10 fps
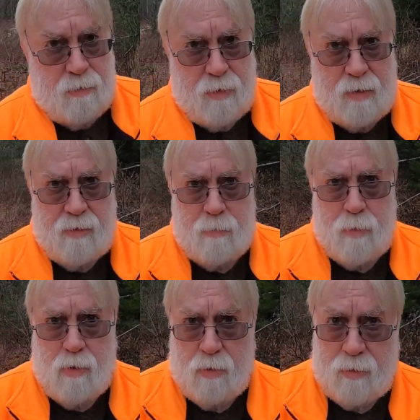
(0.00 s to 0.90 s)
needs to
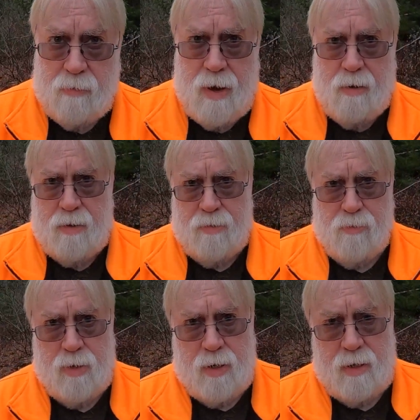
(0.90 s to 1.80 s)
be, or the crown of the
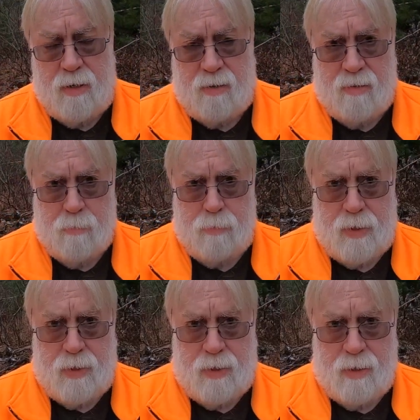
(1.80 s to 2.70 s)
tree needs to
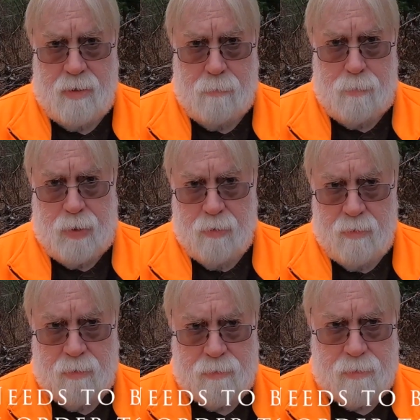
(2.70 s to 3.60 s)
be
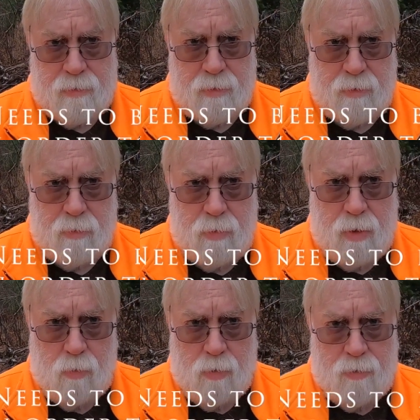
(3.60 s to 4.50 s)
bigger
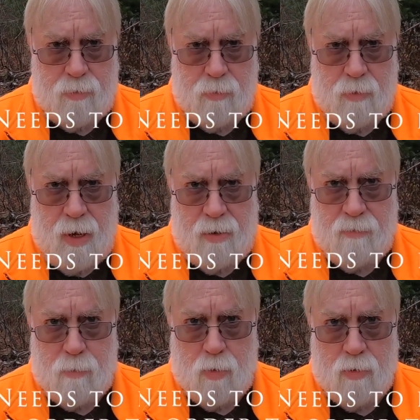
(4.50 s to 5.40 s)
in order to
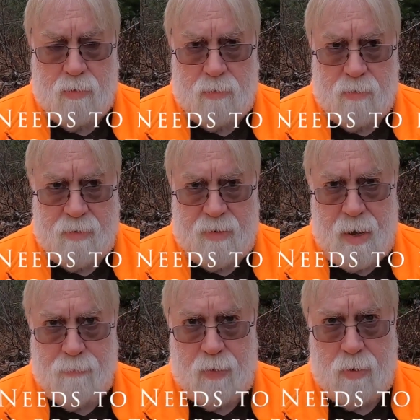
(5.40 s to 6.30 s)
have more
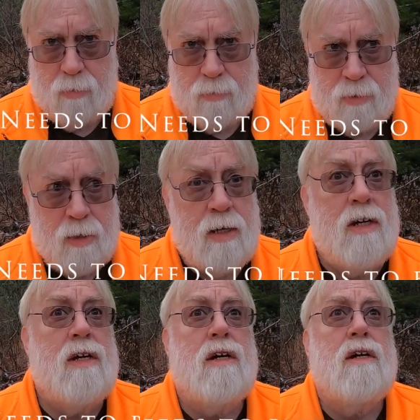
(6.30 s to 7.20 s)
sap flow.
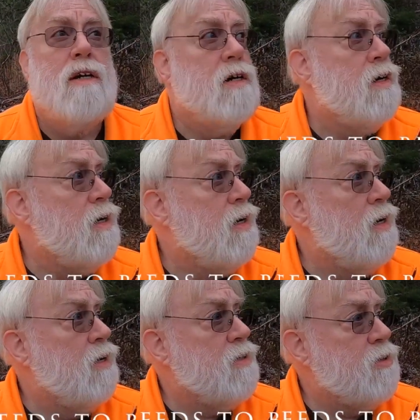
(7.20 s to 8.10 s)

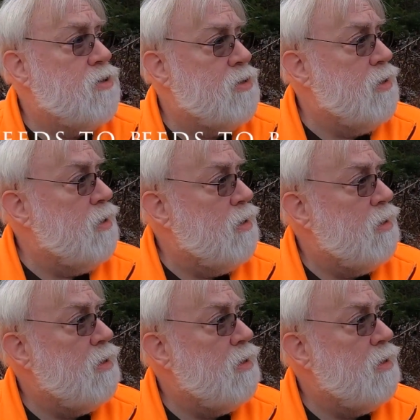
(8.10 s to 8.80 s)
Let's see.